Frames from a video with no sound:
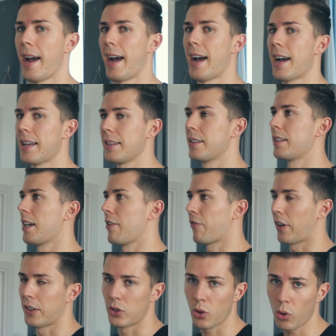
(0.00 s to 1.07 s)
And
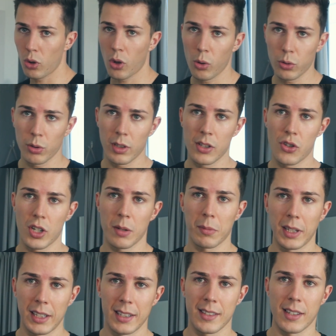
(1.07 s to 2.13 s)
if I don't go to the gym,
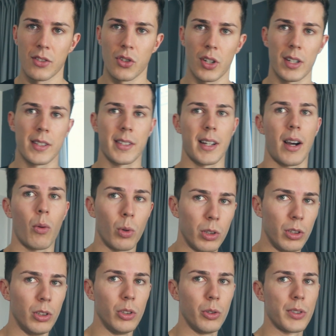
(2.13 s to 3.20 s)
ladies and gents, I will
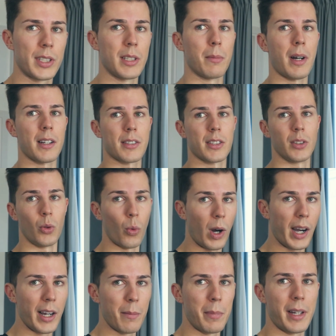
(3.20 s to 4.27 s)
lose the muscle.
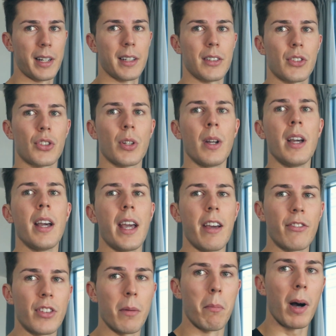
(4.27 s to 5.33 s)
Why? Because
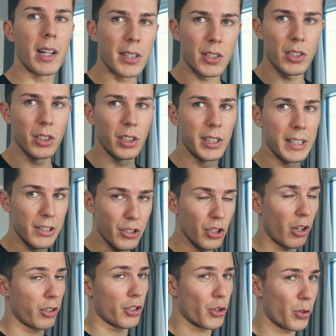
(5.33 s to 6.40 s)
if the muscle is
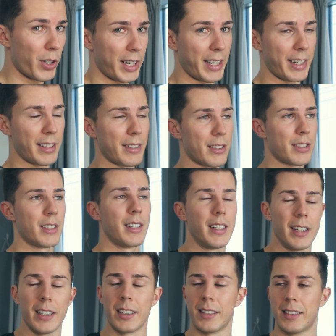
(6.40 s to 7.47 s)
not trained,
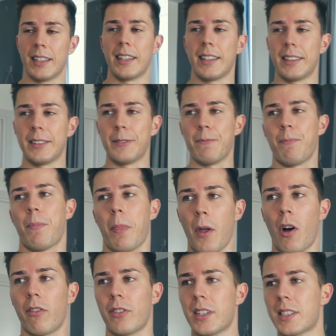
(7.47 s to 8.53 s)
then
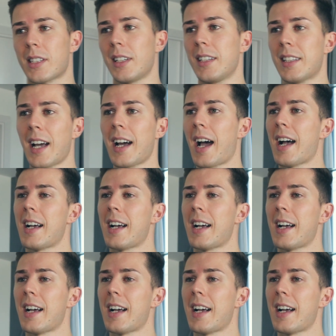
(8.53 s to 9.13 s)
obviously it